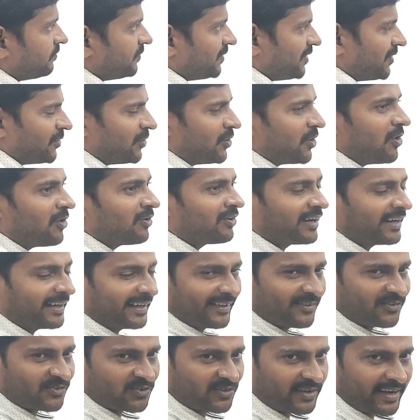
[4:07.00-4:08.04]
you don't
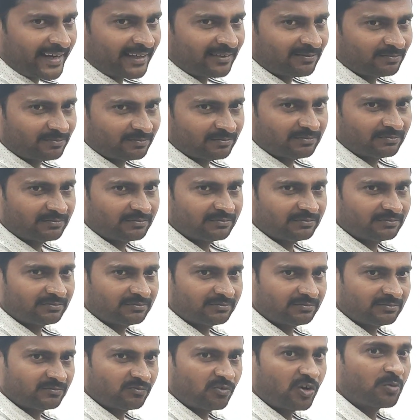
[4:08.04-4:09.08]
understand
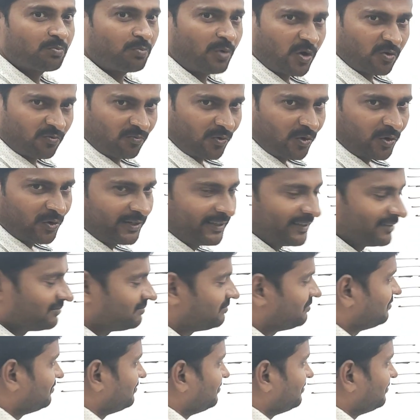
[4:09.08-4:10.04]
one more word,